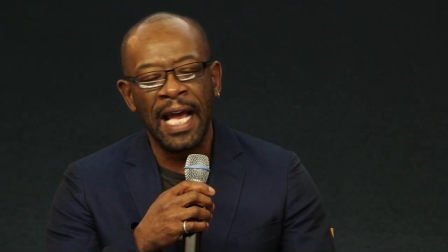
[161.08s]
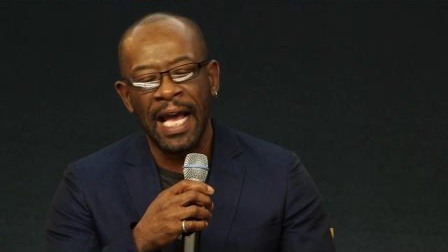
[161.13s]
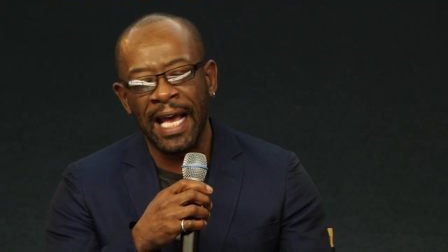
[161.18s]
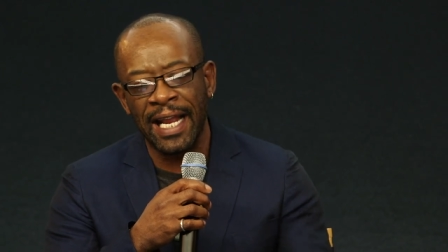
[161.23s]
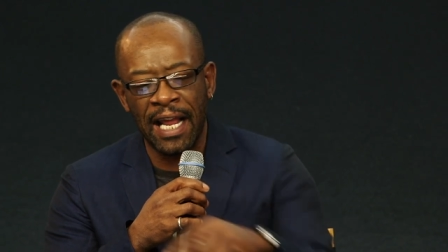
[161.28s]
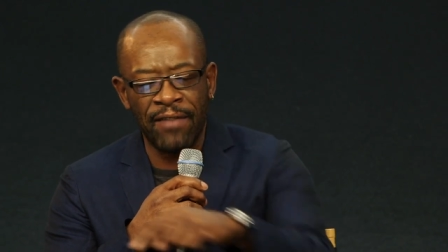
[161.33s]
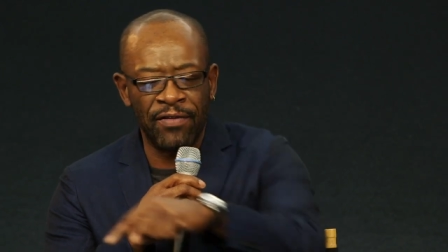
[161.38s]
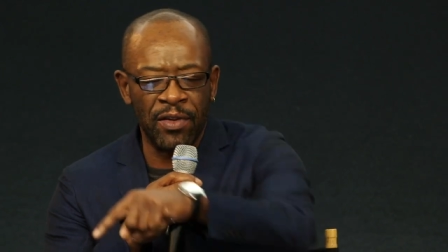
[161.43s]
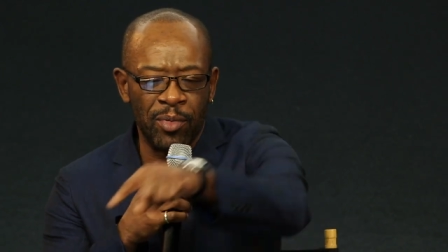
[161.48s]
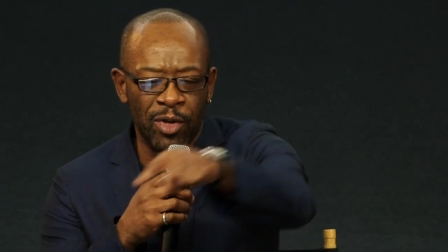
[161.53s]

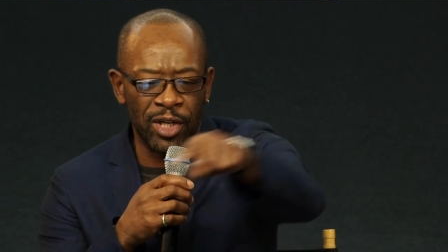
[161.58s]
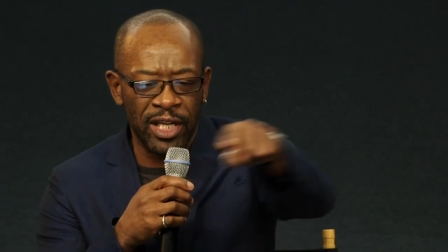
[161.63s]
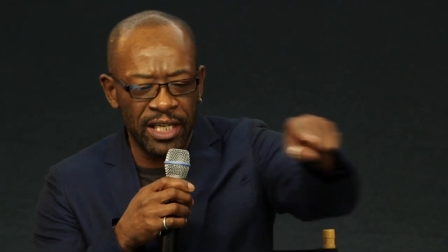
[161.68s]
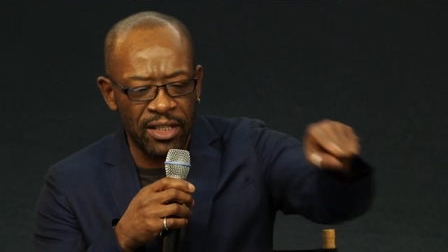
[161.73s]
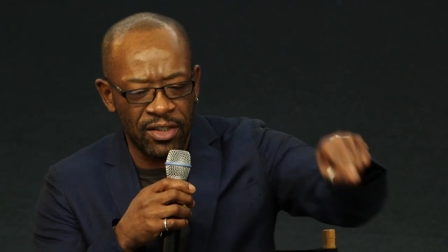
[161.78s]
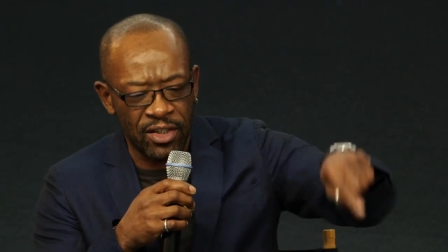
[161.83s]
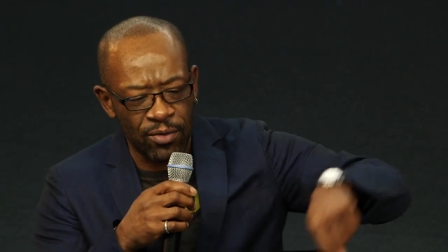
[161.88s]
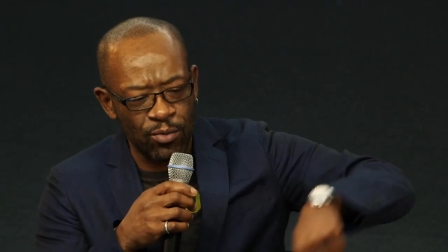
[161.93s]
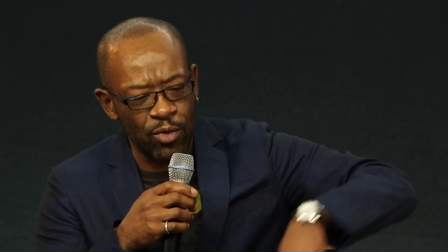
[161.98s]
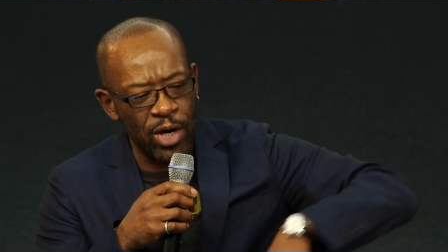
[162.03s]
and everybody
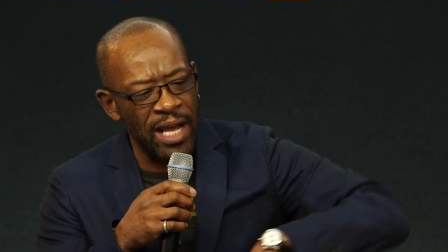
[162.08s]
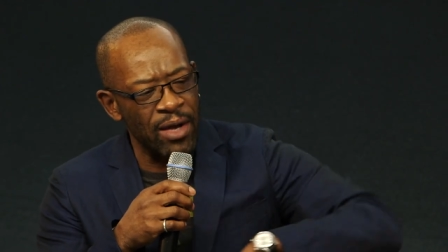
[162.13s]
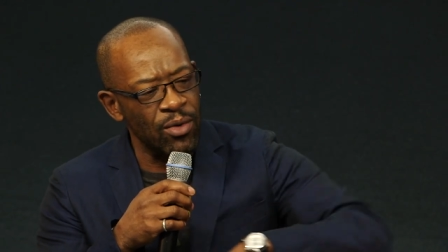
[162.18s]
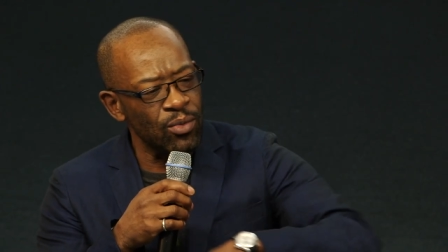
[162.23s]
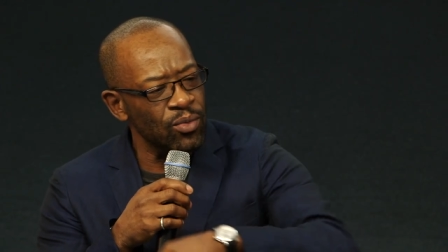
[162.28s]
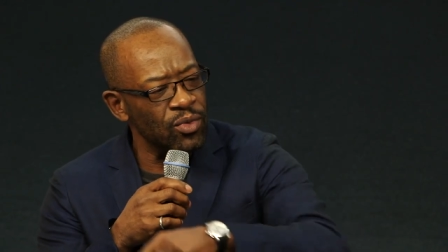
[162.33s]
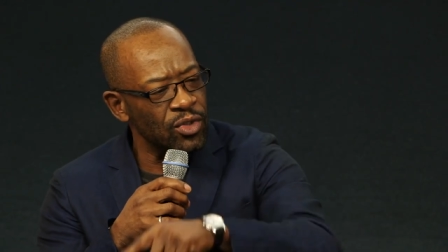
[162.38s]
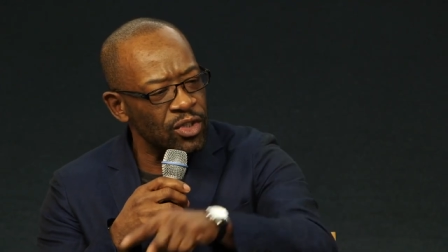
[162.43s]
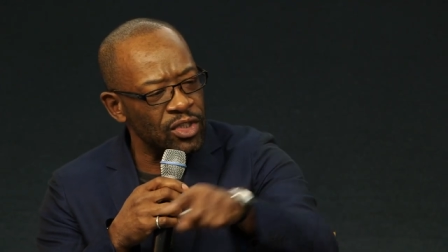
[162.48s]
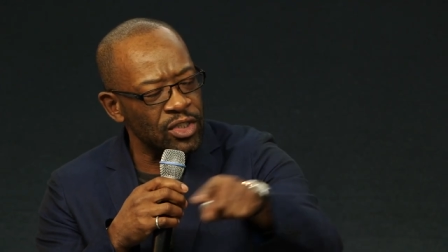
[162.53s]
is
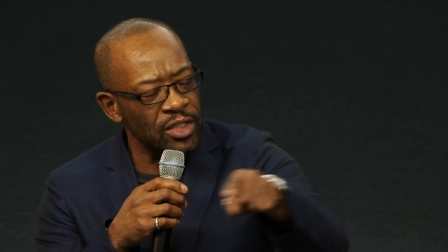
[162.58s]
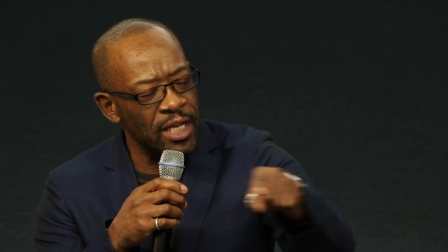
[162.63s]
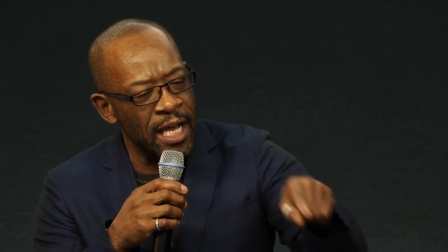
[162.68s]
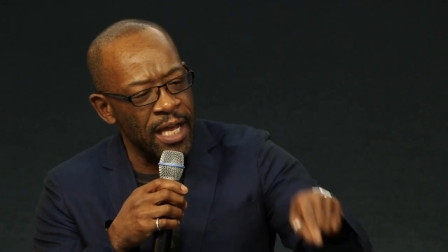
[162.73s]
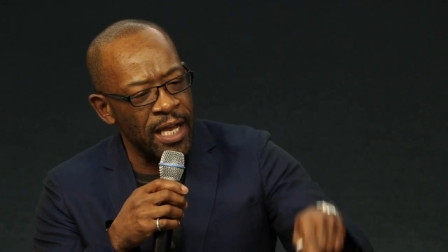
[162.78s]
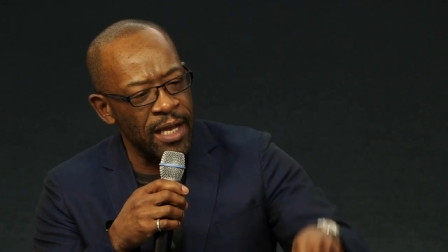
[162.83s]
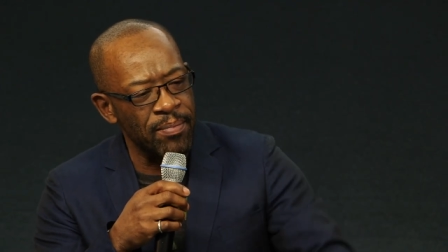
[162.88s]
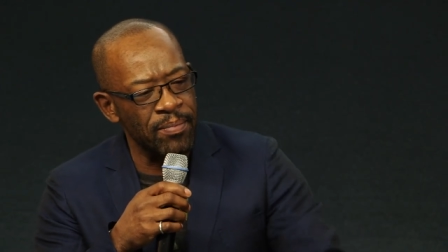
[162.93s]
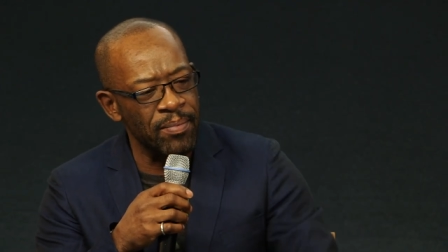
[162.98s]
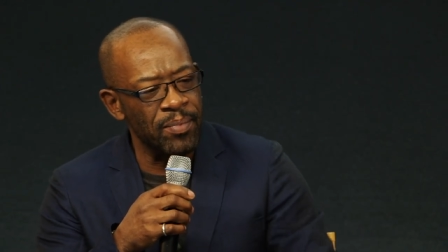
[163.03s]
around
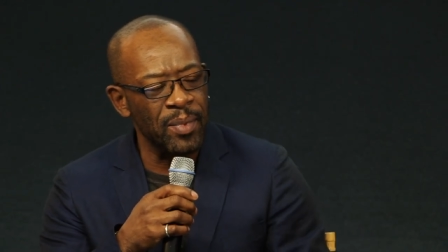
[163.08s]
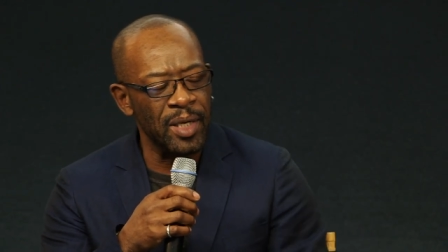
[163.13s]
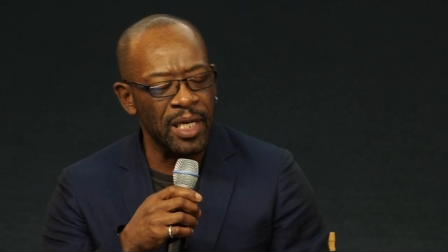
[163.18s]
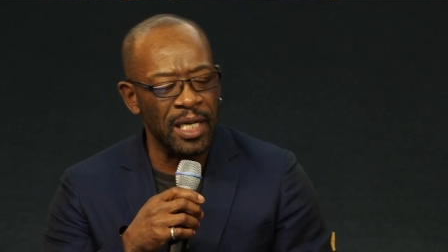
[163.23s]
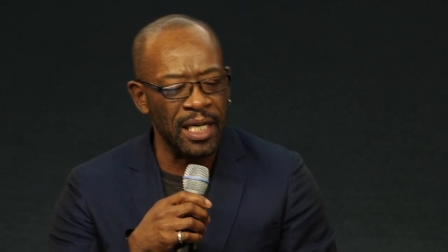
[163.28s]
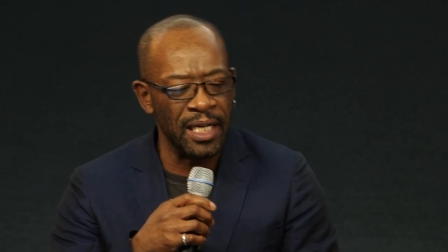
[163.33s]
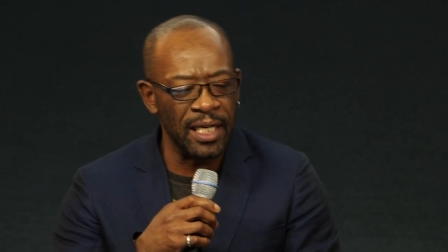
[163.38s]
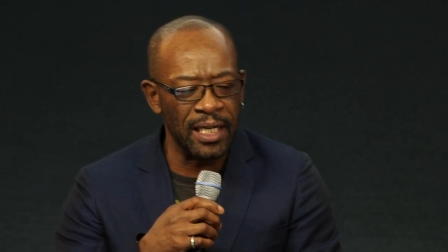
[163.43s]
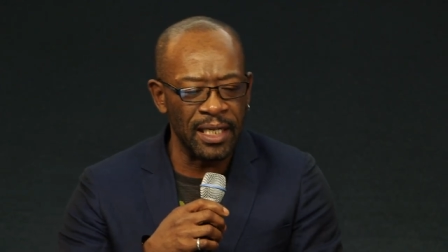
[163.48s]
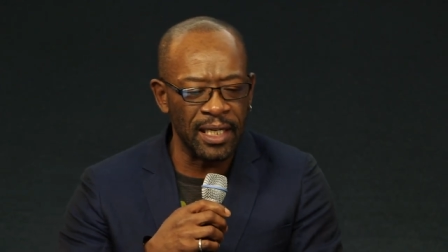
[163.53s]
um,
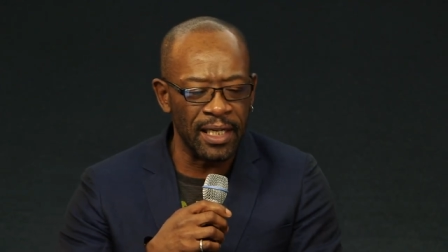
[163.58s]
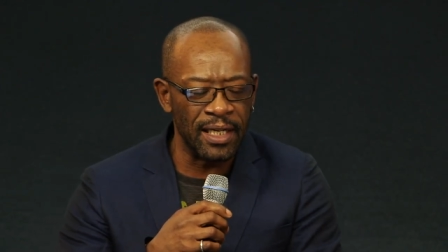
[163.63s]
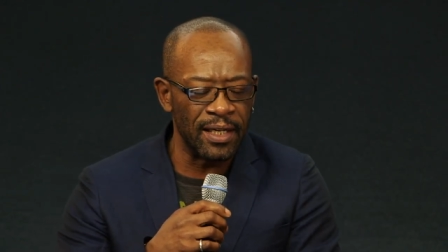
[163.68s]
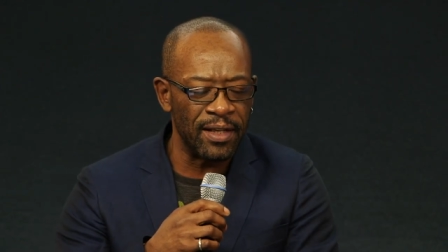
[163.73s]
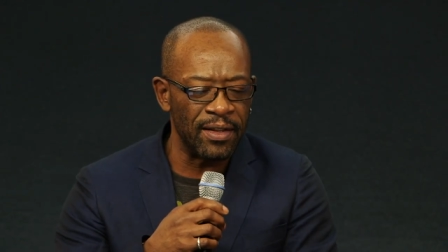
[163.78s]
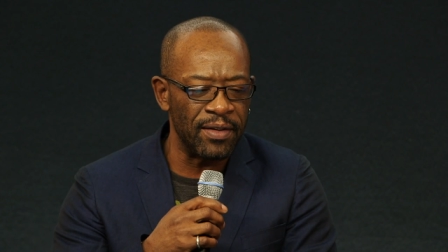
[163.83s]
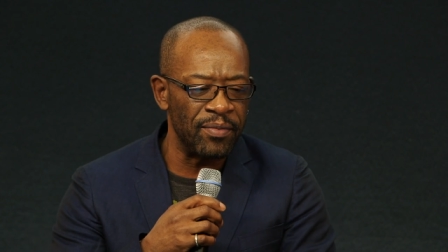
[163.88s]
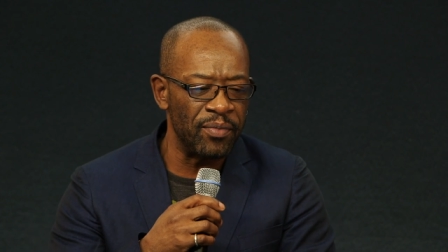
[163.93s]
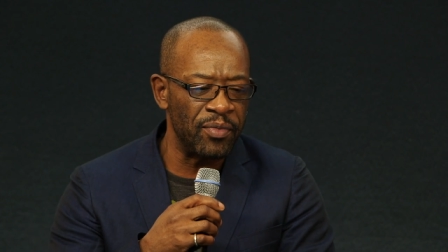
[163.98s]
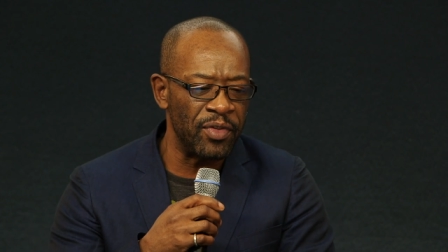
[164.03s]

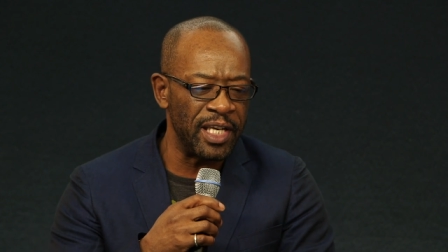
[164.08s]
uh,